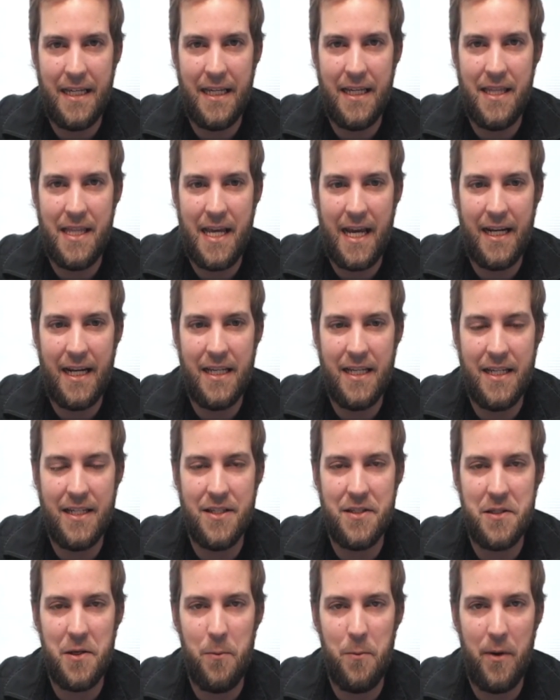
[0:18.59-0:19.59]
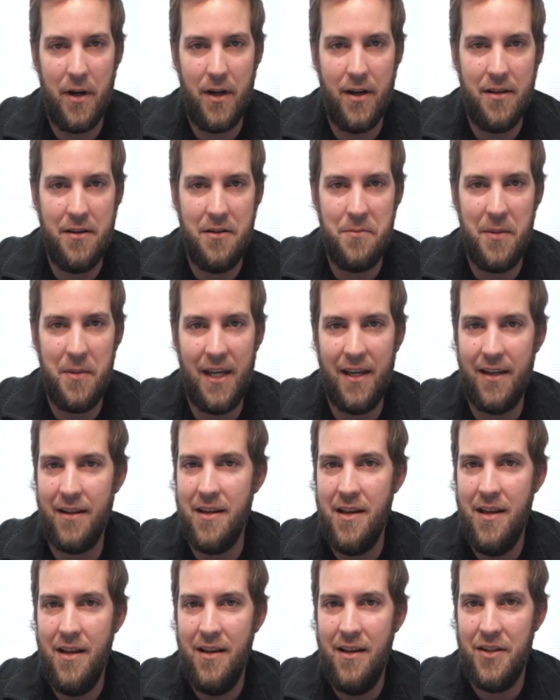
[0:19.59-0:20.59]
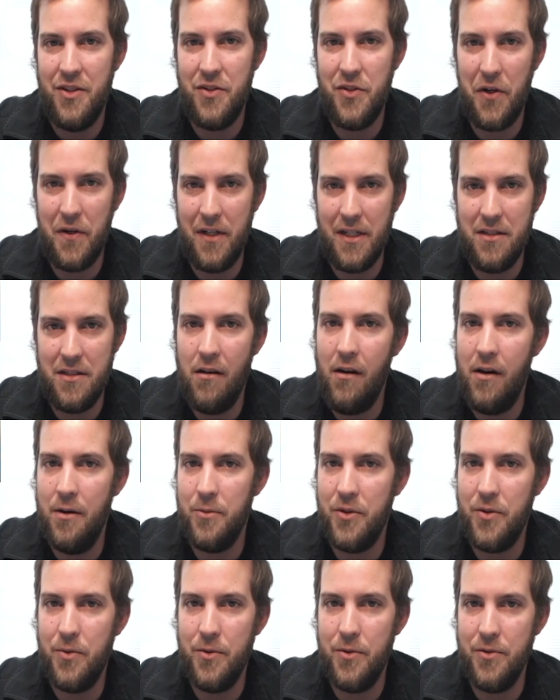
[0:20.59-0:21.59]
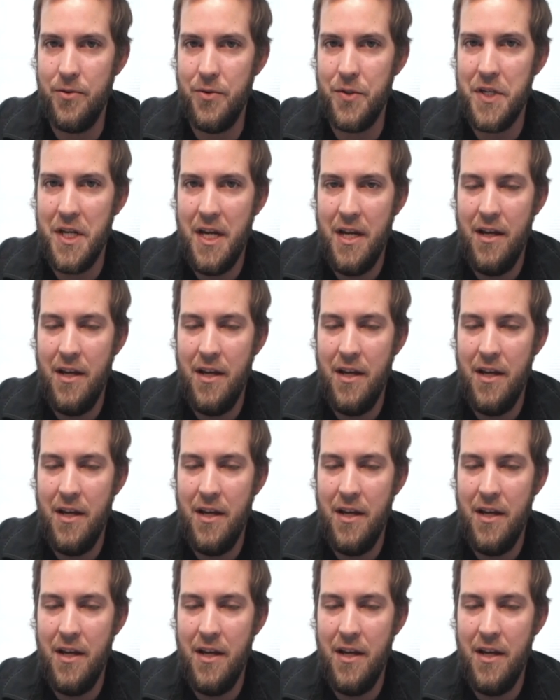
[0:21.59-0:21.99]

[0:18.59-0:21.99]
and that is American Made, starring Tom Cruise.